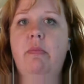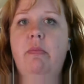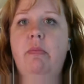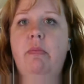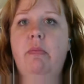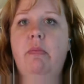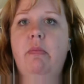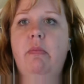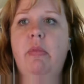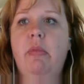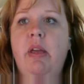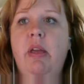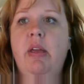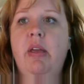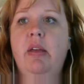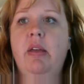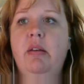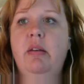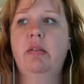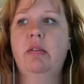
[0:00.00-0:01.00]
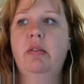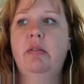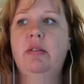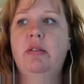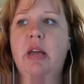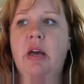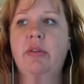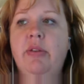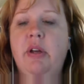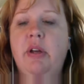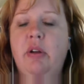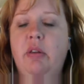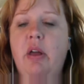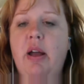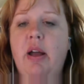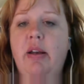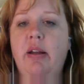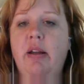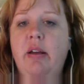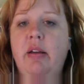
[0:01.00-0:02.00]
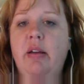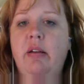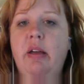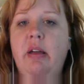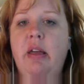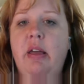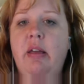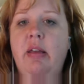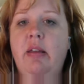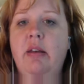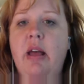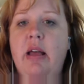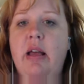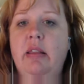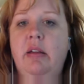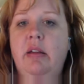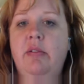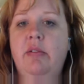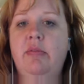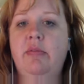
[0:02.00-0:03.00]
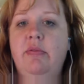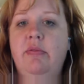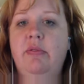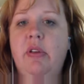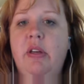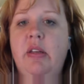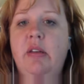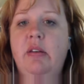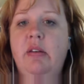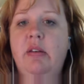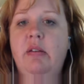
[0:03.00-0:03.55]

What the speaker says: In South Carolina, and I live in